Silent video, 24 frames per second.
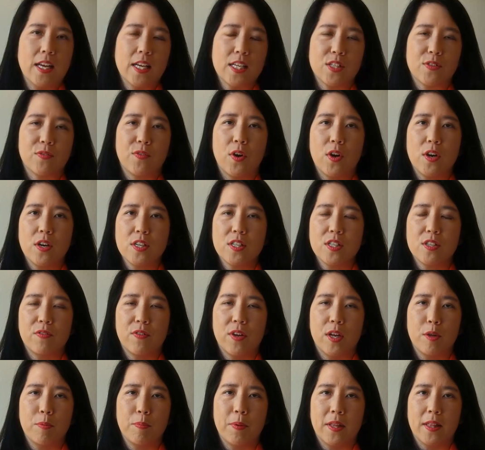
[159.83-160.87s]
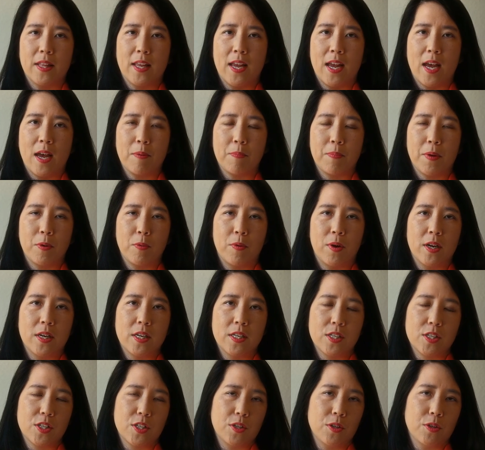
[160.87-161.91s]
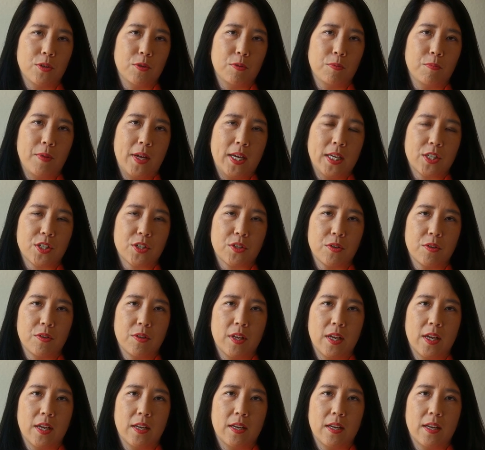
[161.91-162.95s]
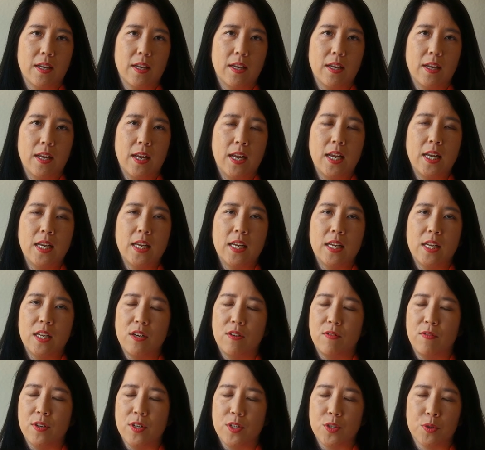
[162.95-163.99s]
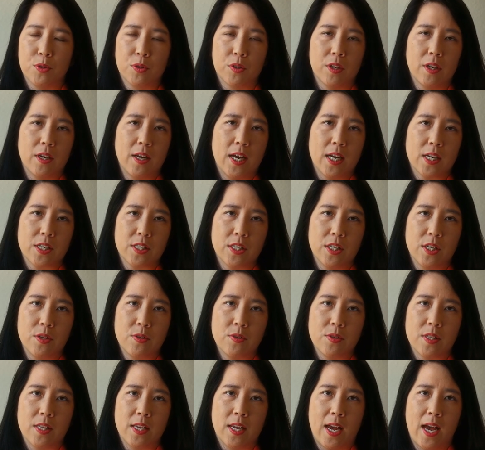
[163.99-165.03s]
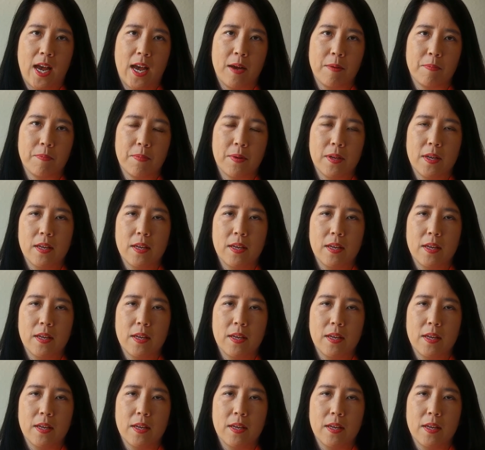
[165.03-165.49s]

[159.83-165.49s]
As far as developing the app, I wanted to make sure that any individual could actually use the app.